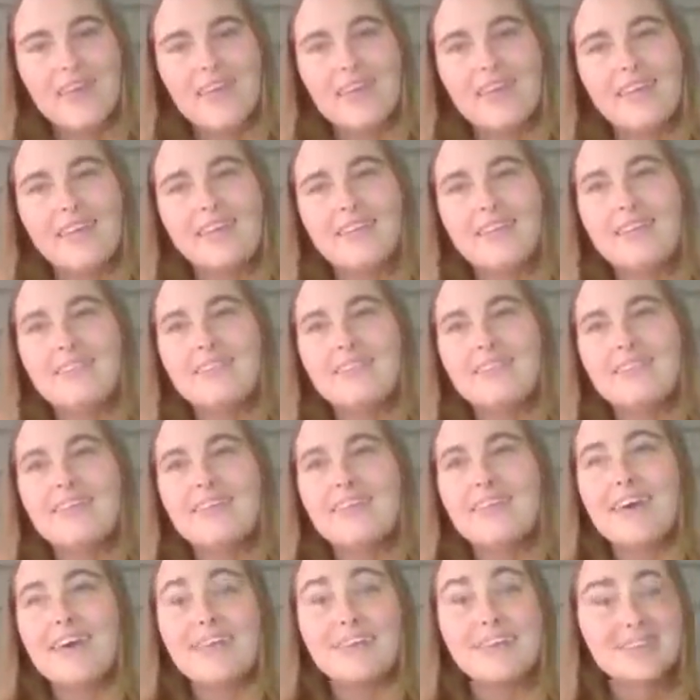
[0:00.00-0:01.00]
And
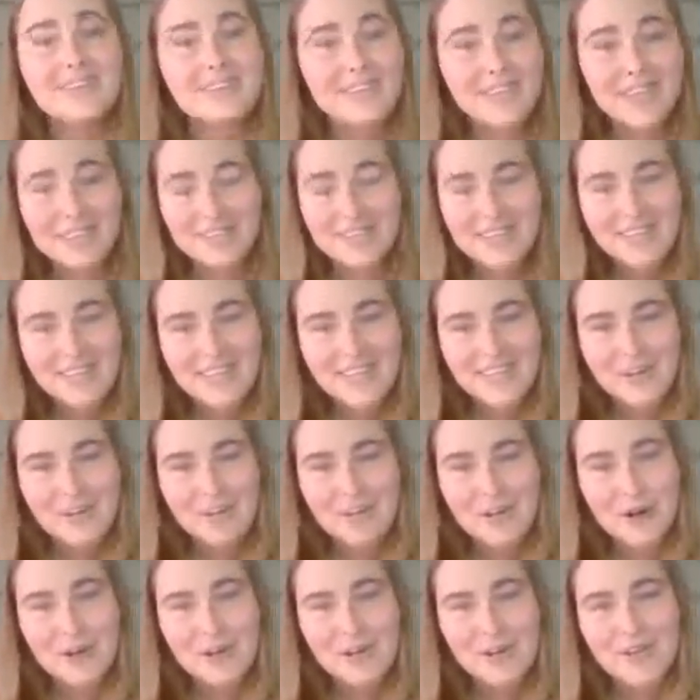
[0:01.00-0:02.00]
that is definitely a
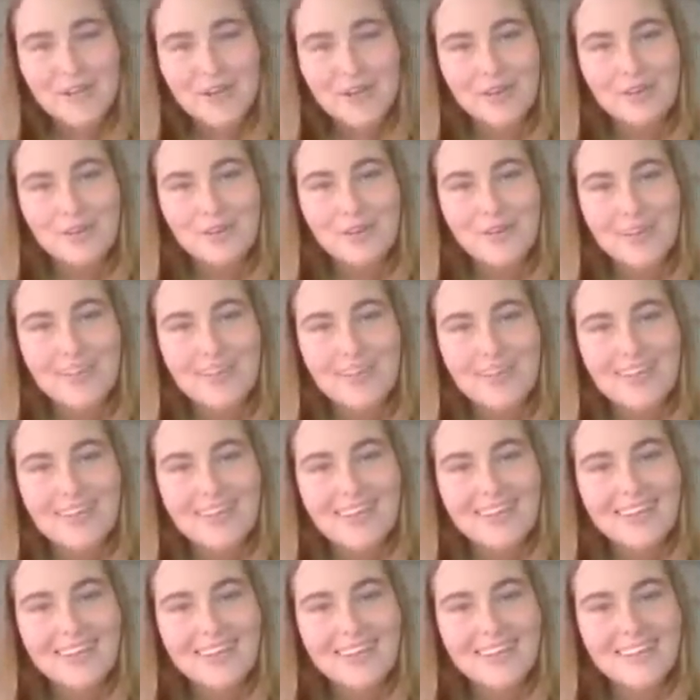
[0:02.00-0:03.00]
part of it, but I
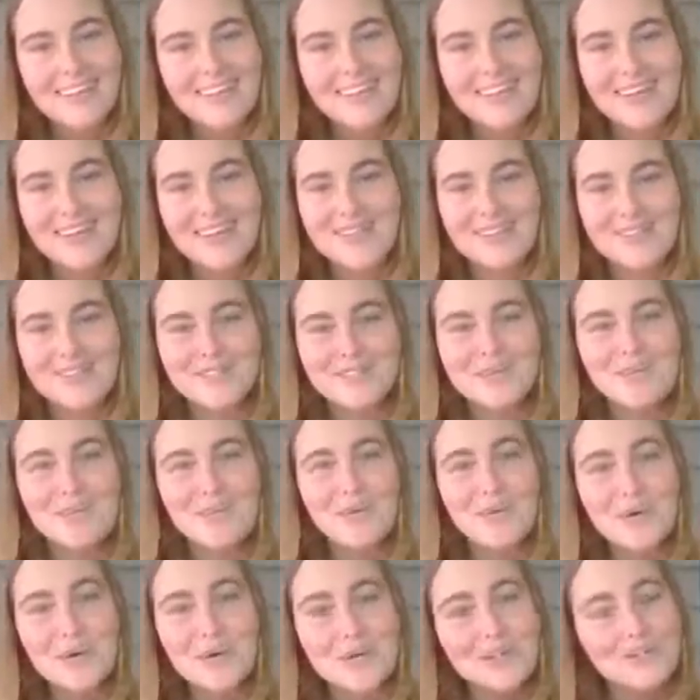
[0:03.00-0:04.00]
think that there is
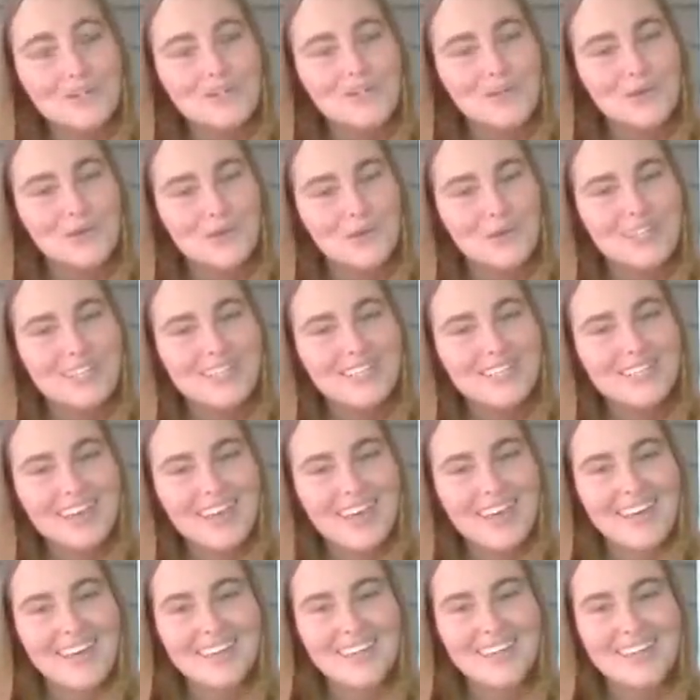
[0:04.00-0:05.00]
more to it,
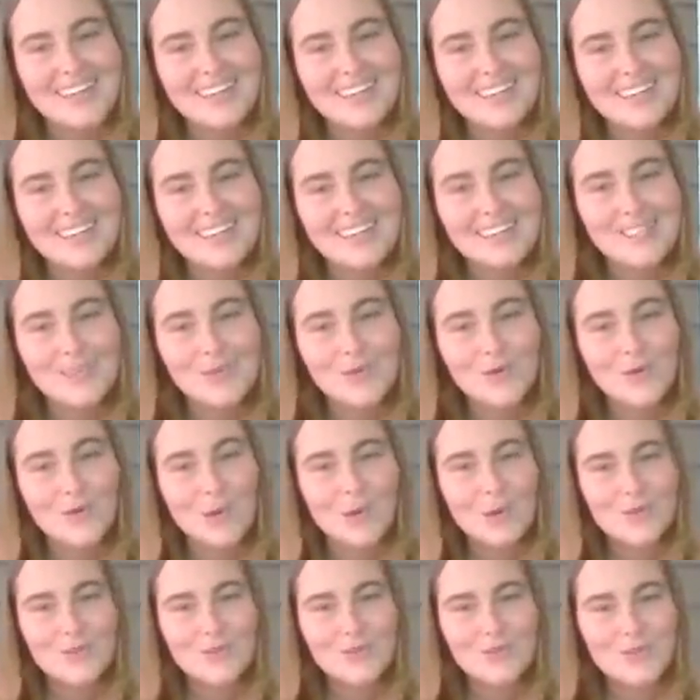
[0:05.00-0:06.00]
and that these
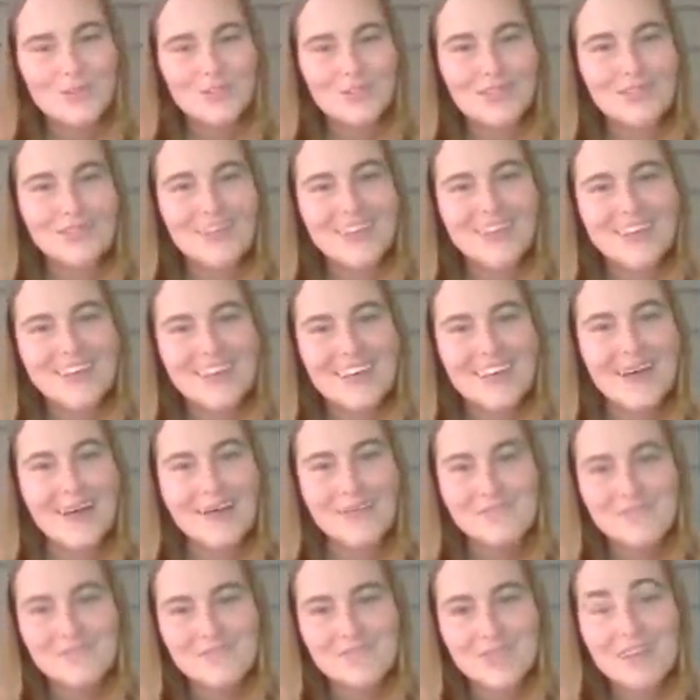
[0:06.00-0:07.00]
quotes
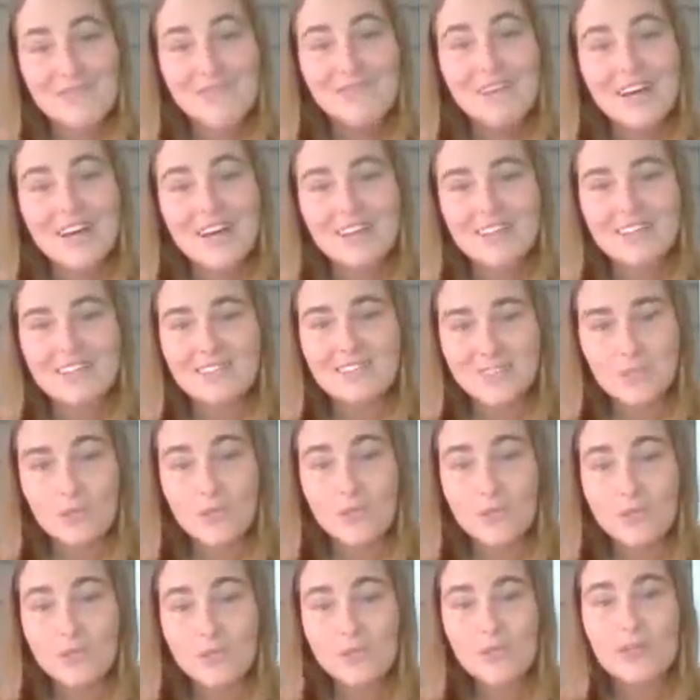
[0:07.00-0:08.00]
invite us
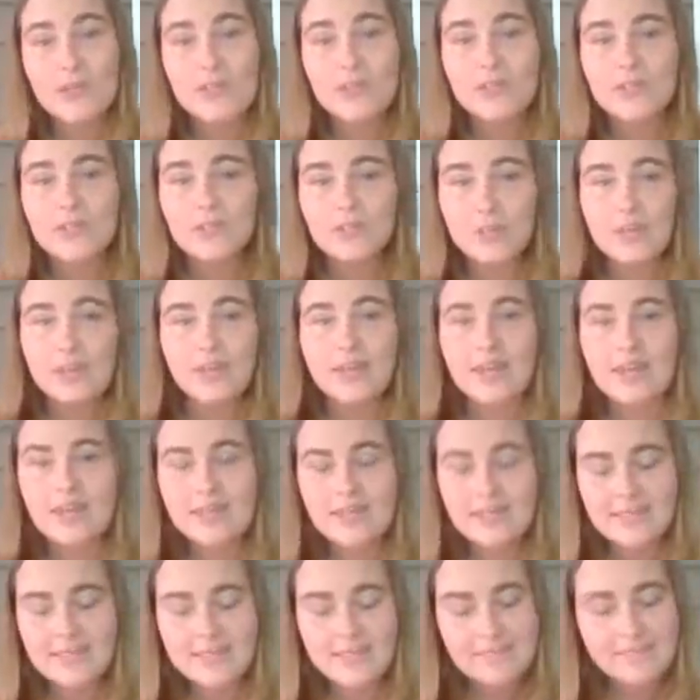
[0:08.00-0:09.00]
to experience what that
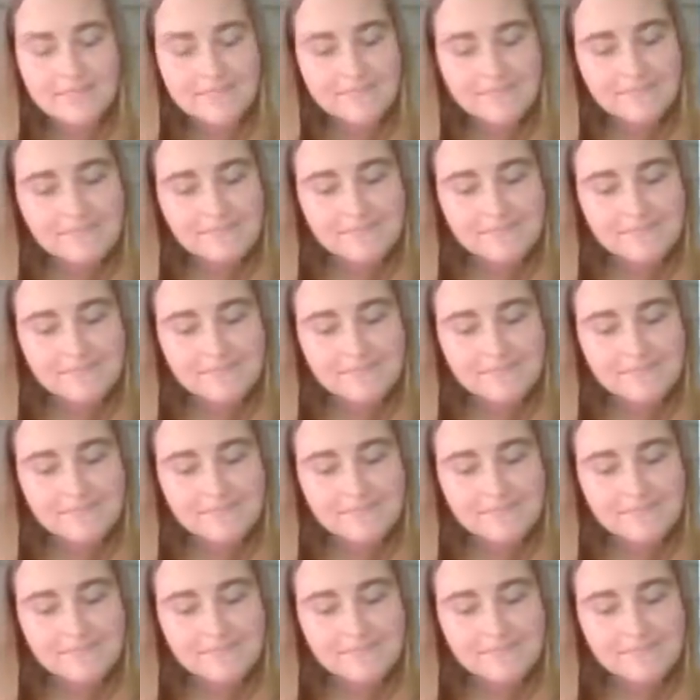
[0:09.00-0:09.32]
is.